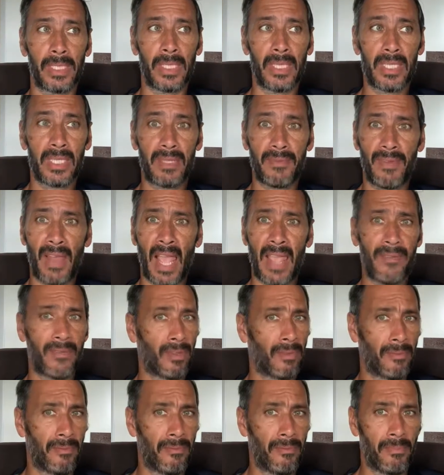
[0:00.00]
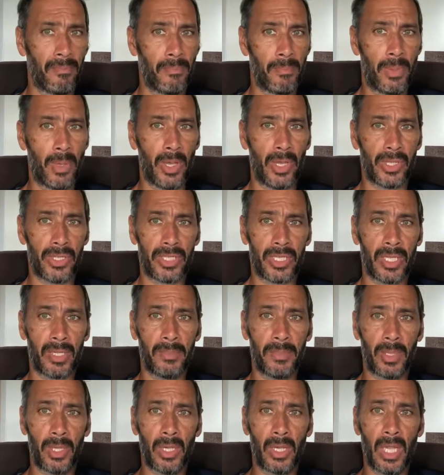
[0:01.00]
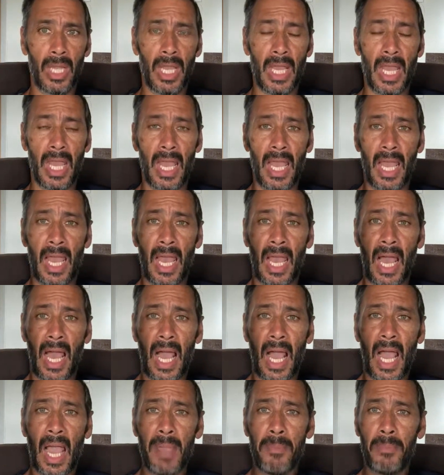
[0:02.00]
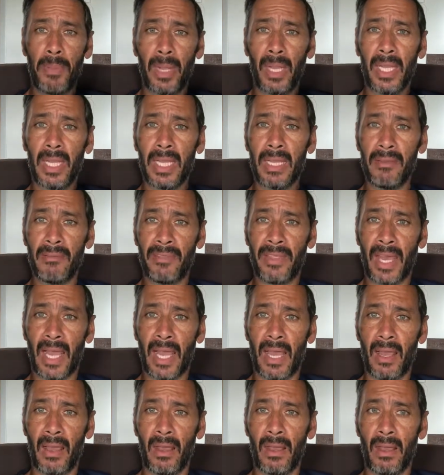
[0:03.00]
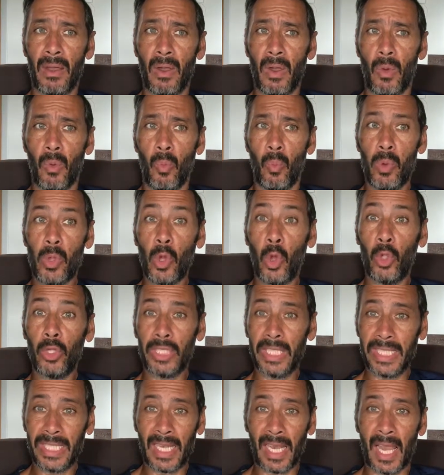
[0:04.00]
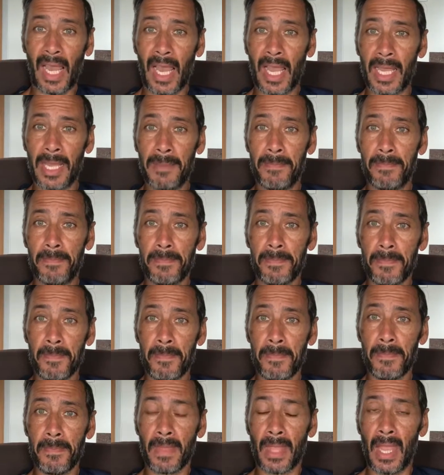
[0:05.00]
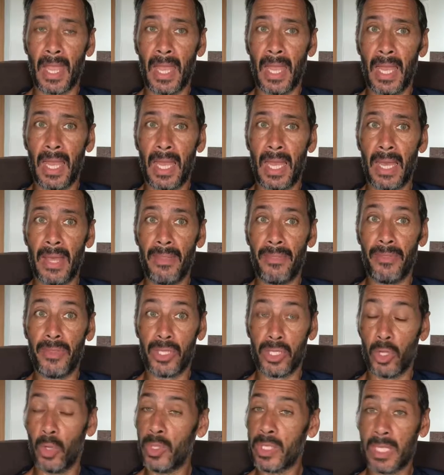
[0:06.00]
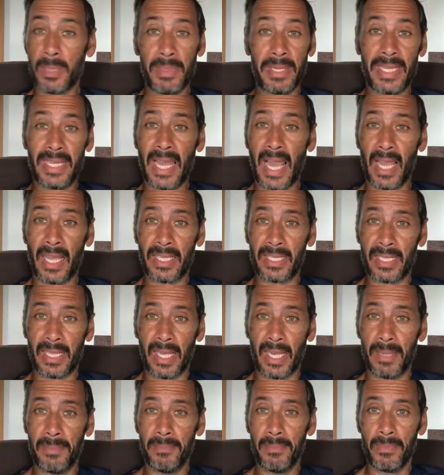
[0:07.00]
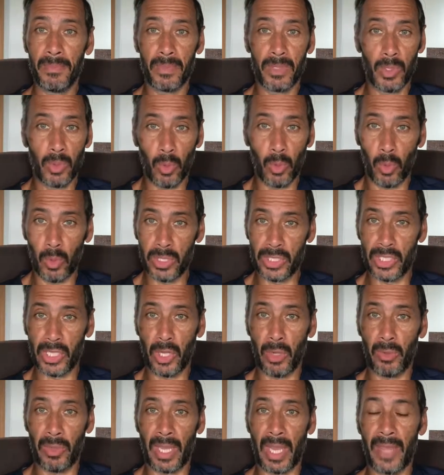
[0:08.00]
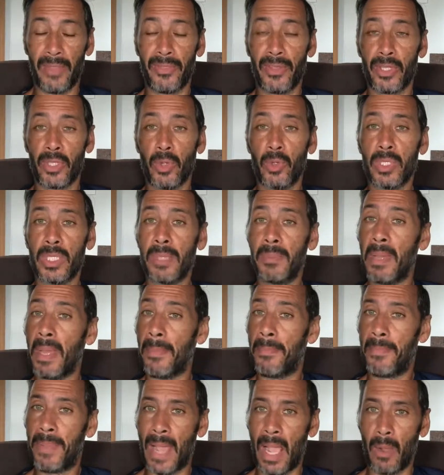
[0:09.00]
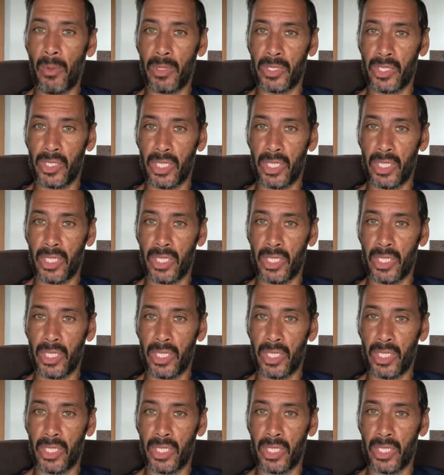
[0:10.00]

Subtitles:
survival person, but I believe that we all need light. There's always going to be nighttime. You always know that. There's always going to be a power